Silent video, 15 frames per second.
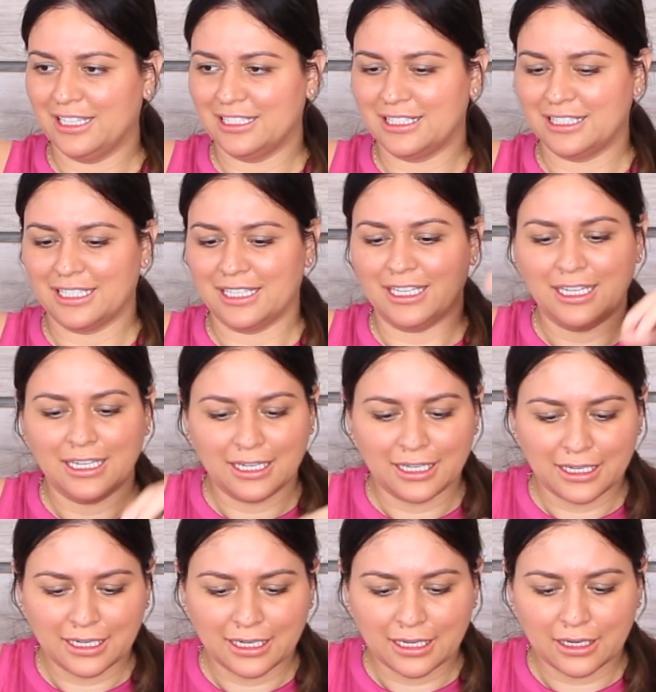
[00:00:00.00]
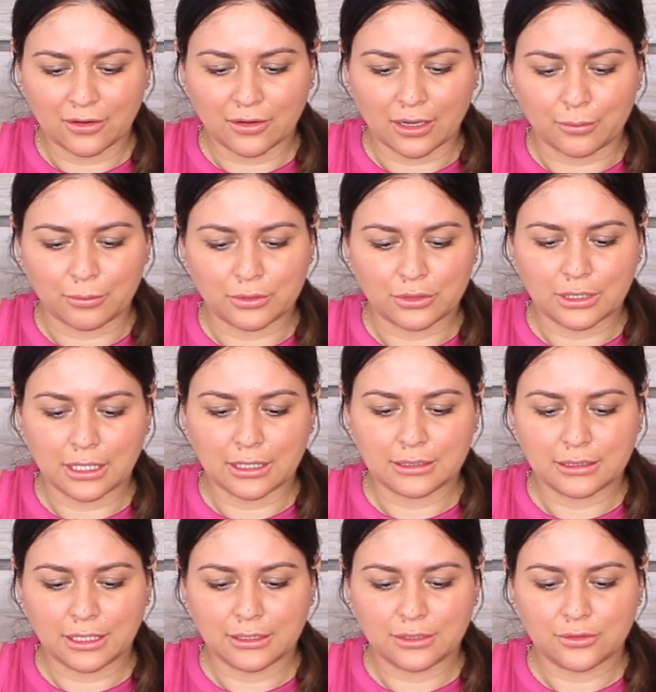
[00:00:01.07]
See? Okay, but you gotta
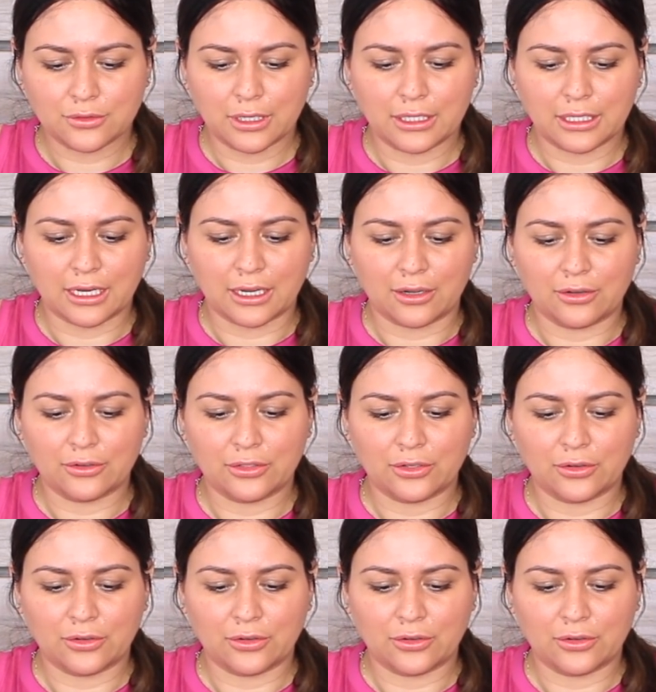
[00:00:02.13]
stay straight now.